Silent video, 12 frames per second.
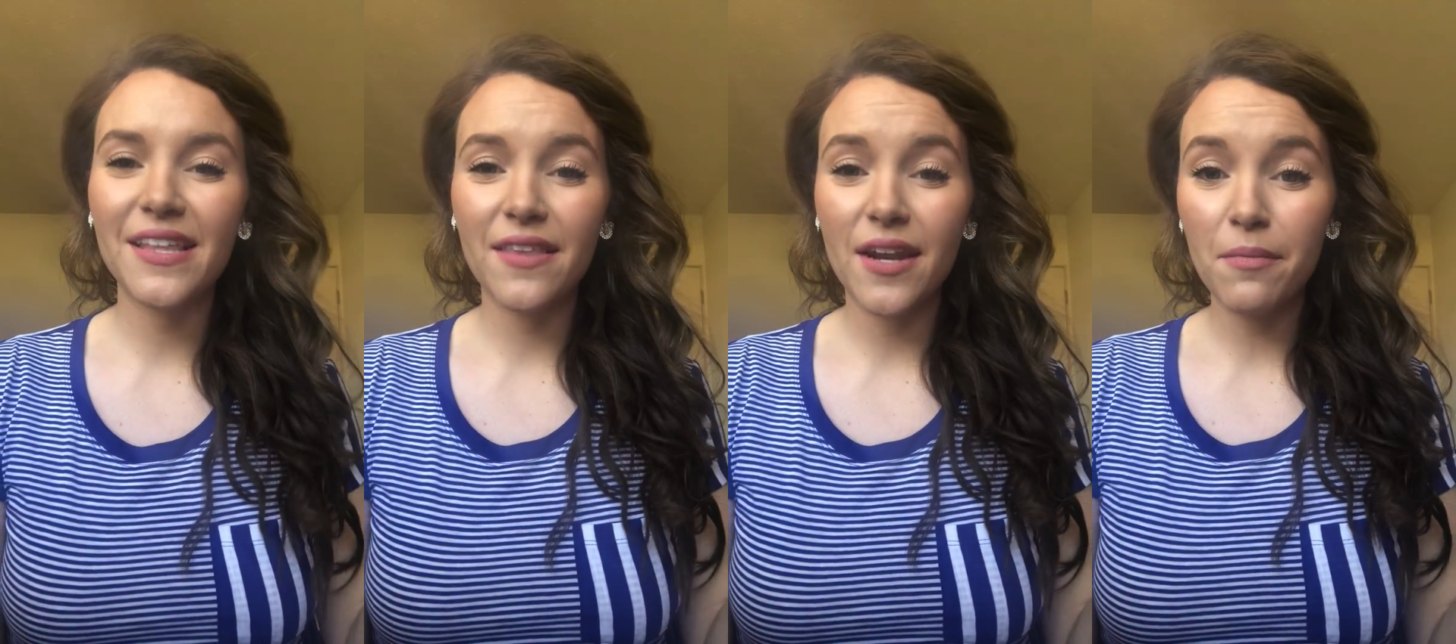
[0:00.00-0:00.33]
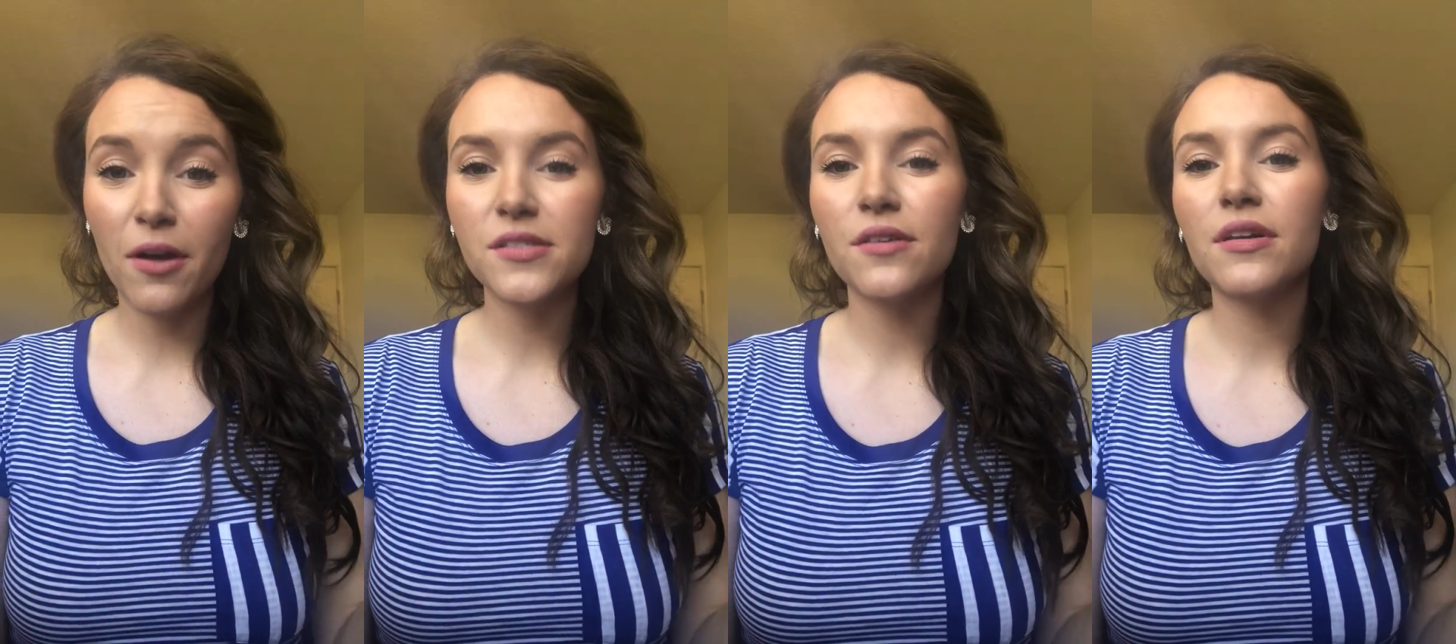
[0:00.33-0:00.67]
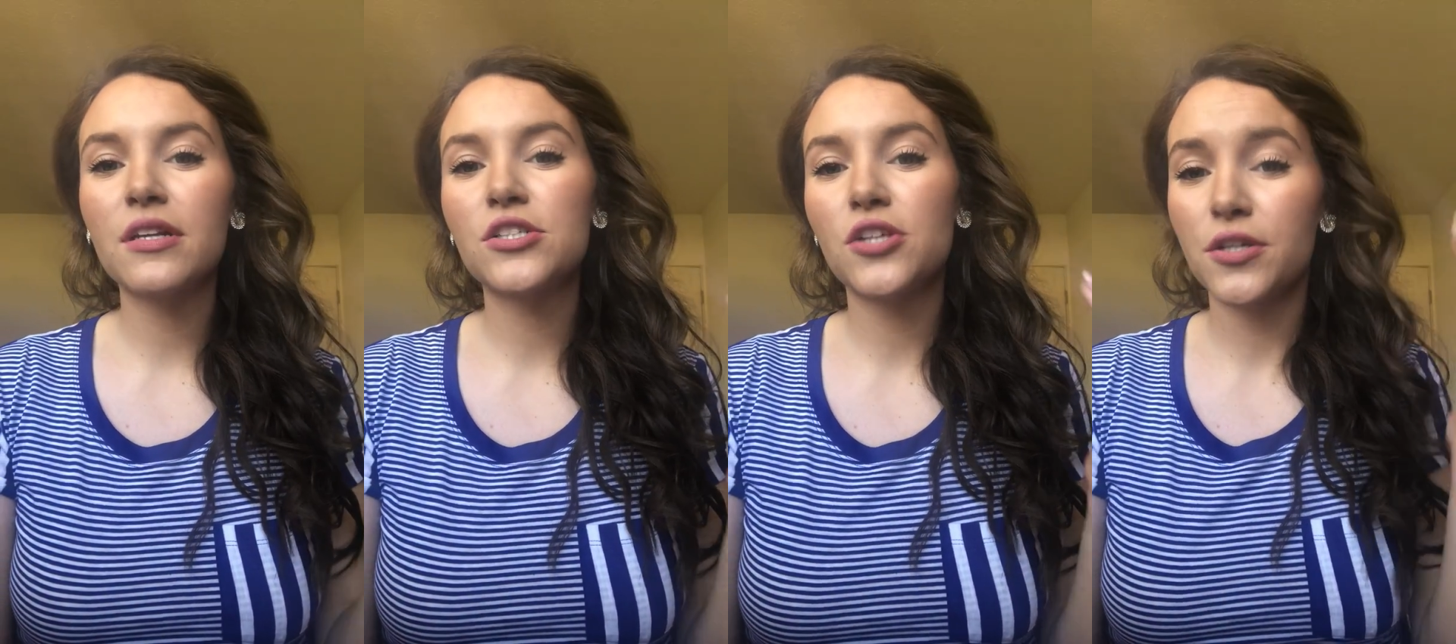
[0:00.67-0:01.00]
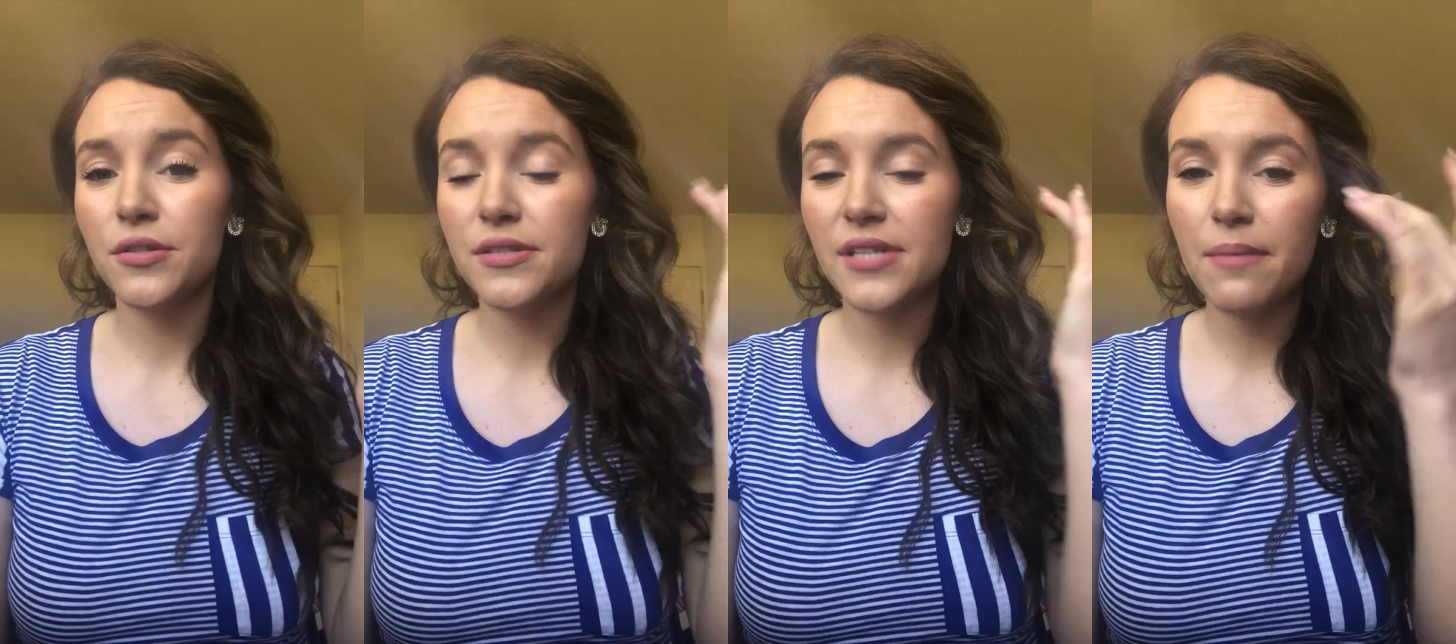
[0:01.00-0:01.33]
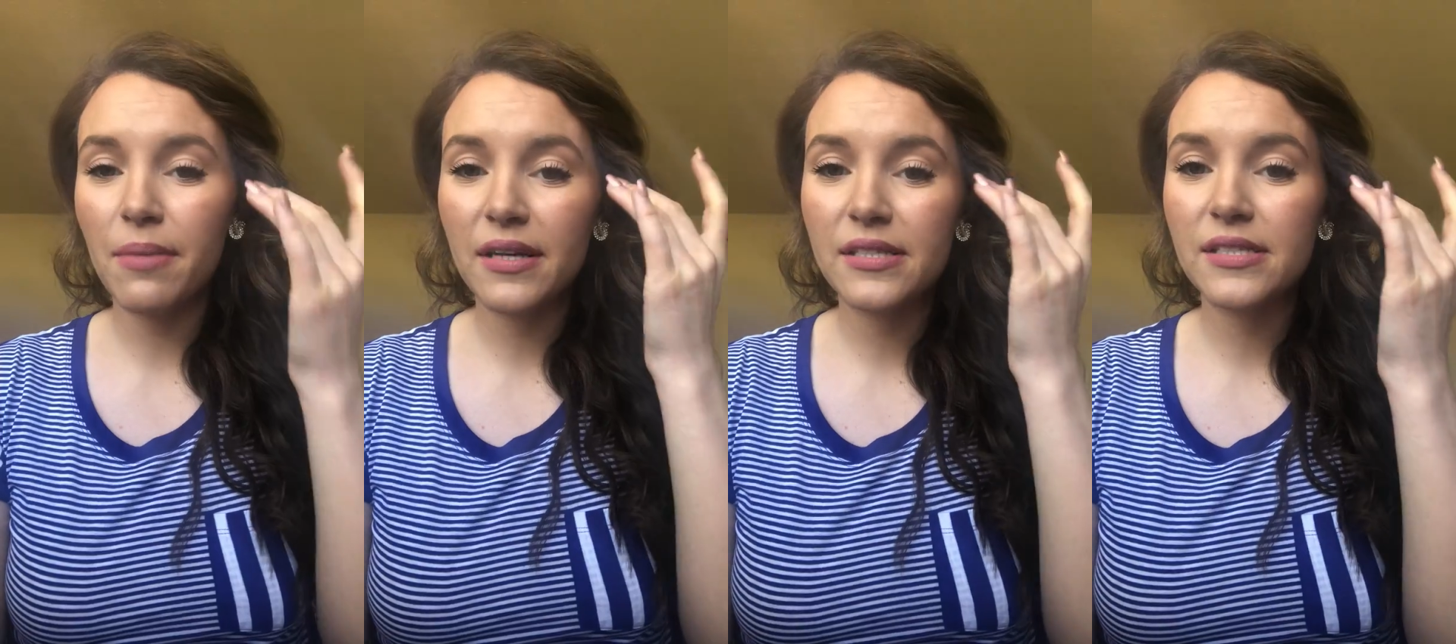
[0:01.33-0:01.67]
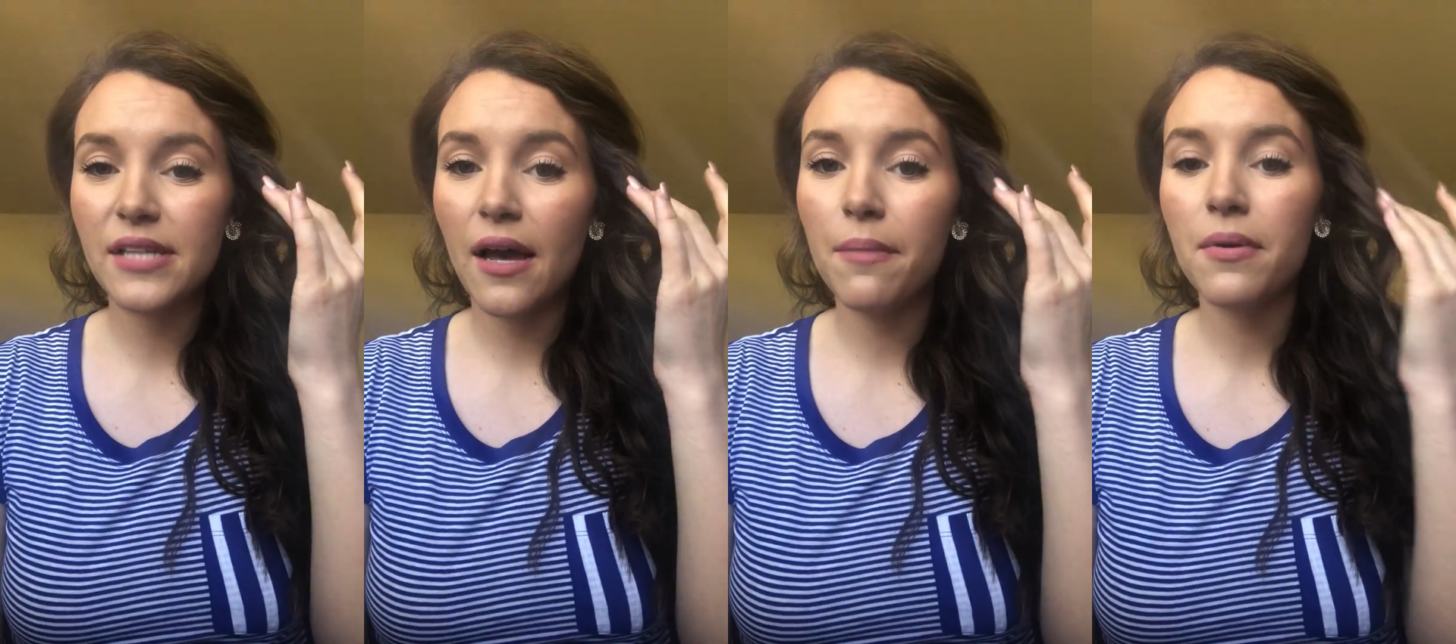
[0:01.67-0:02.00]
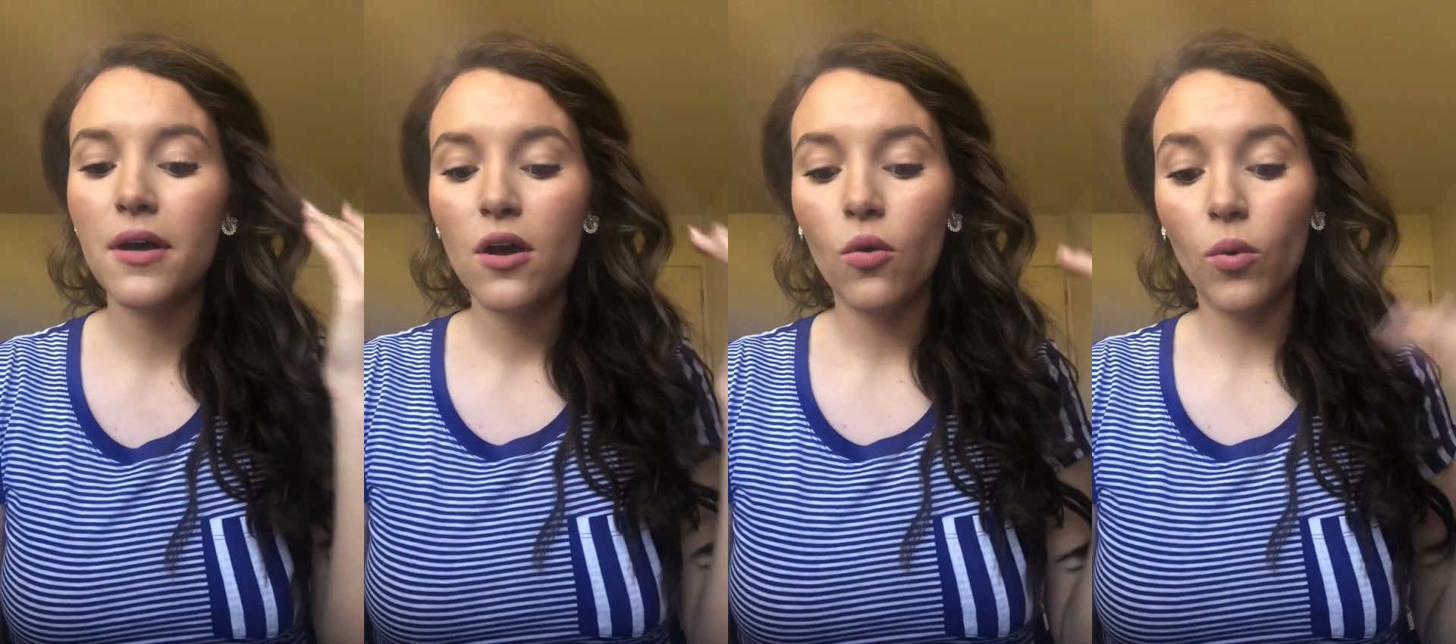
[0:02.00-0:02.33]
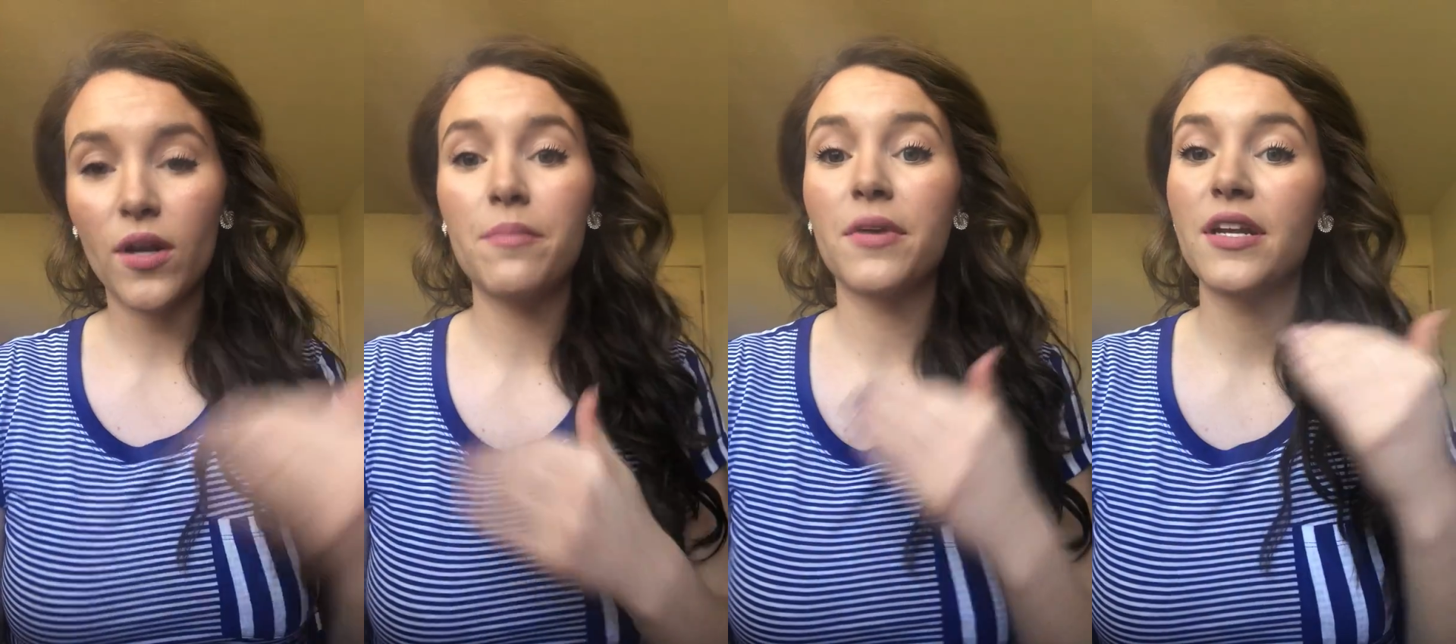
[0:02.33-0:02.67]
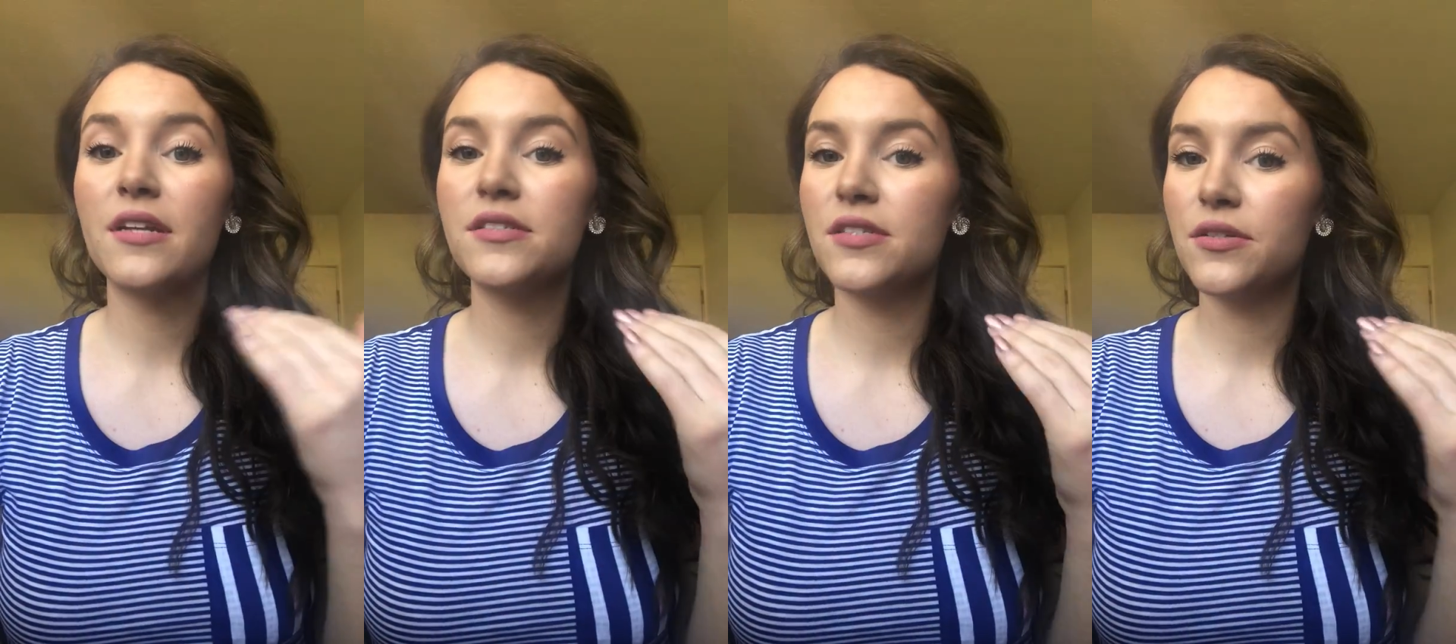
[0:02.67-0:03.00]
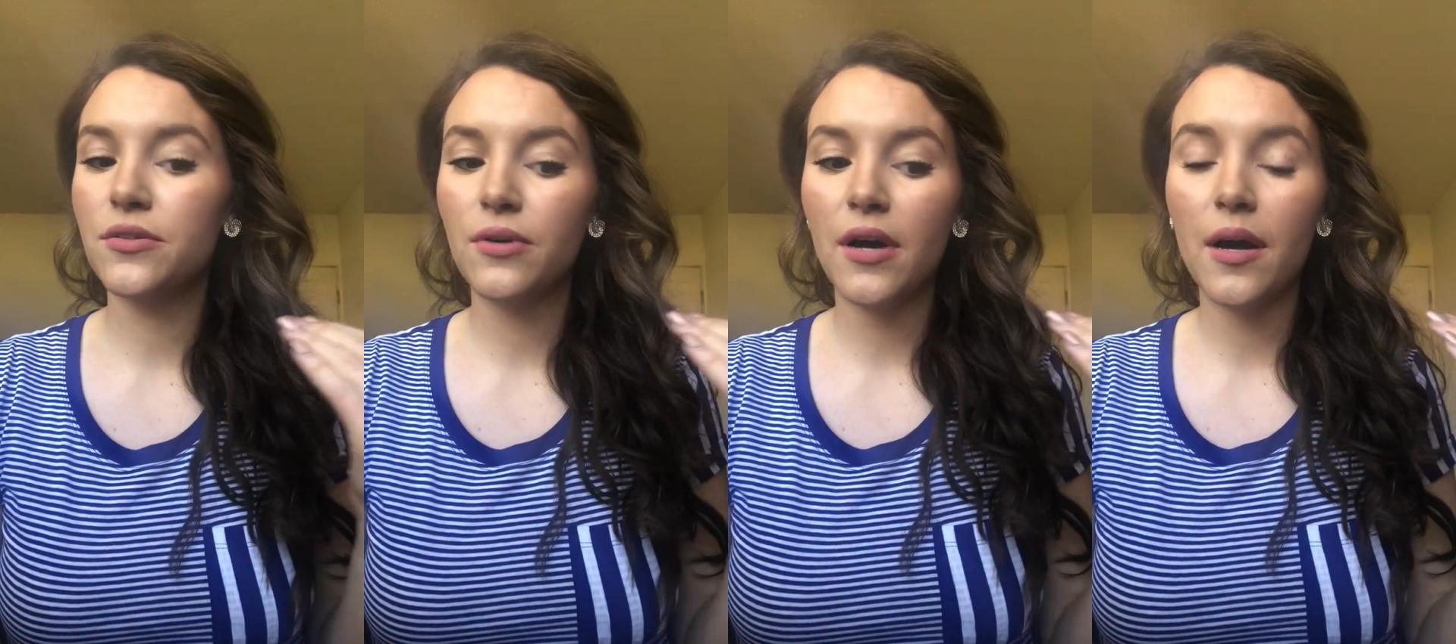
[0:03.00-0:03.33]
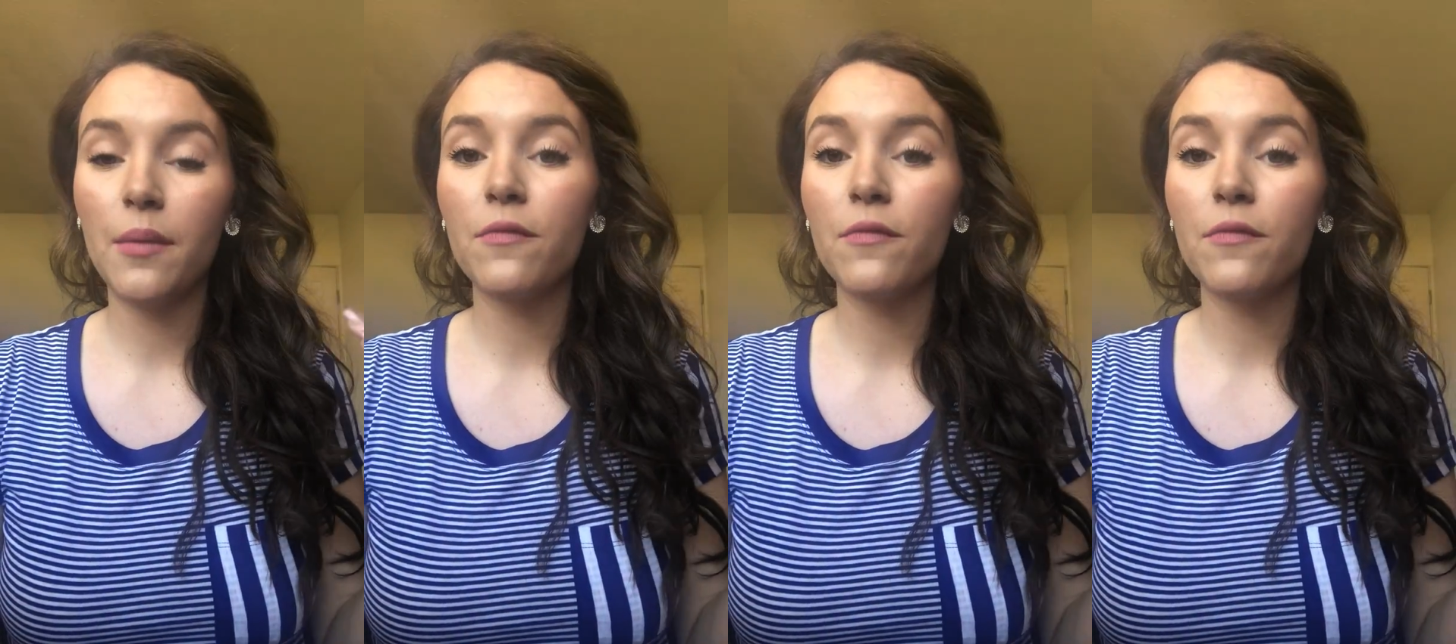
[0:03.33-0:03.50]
and then I'm also going to show you step by step what I'm going to do